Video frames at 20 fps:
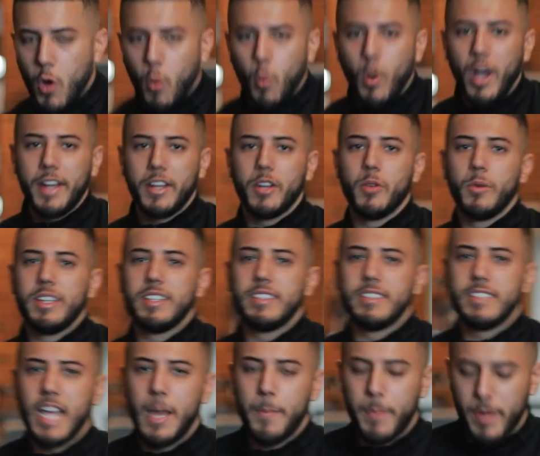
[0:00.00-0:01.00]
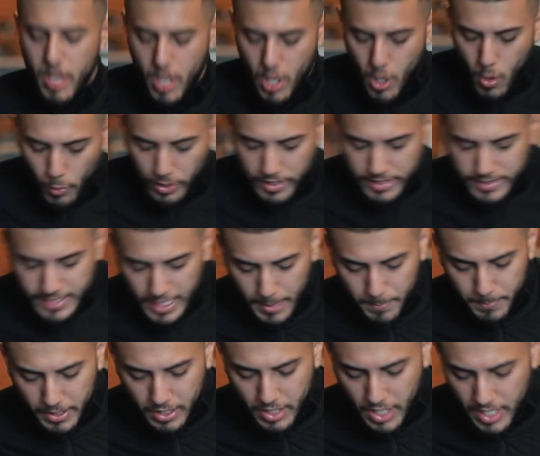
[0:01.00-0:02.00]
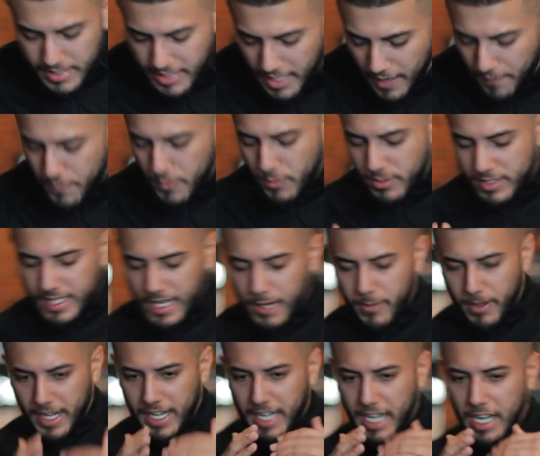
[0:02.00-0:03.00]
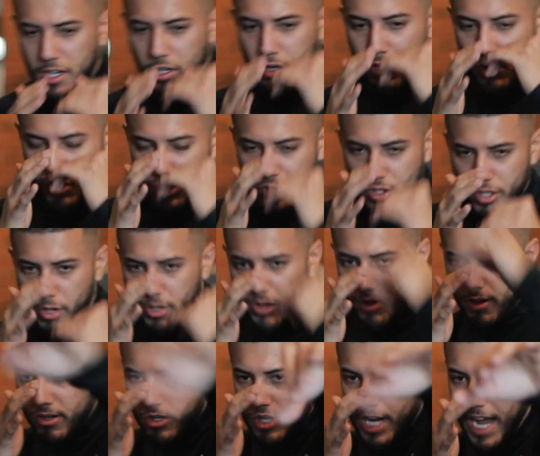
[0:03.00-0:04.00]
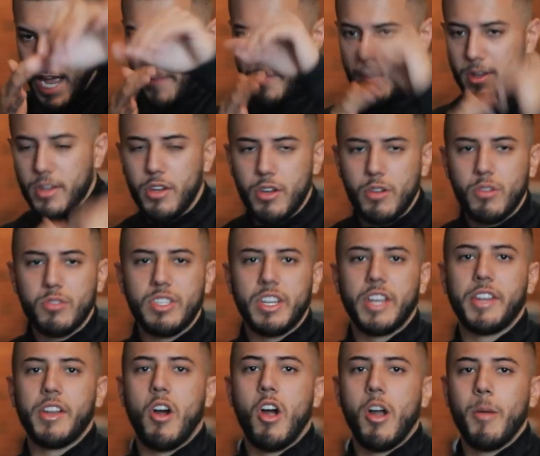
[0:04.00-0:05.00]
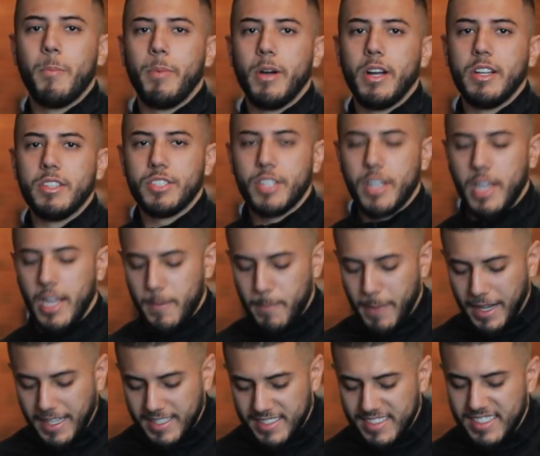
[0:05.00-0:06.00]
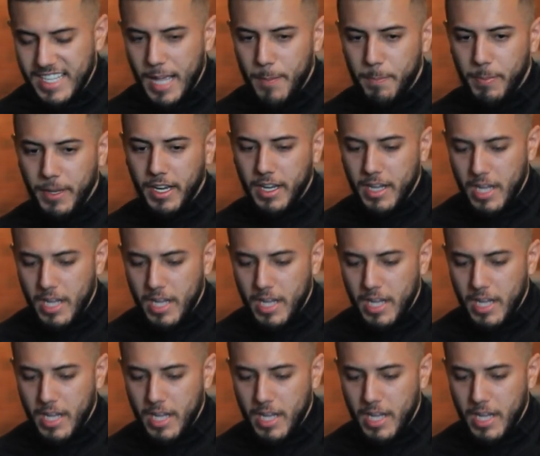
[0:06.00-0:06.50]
Why do we step? We step because if you stay right here and you just throw your jab, you're using an arm punch. By stepping,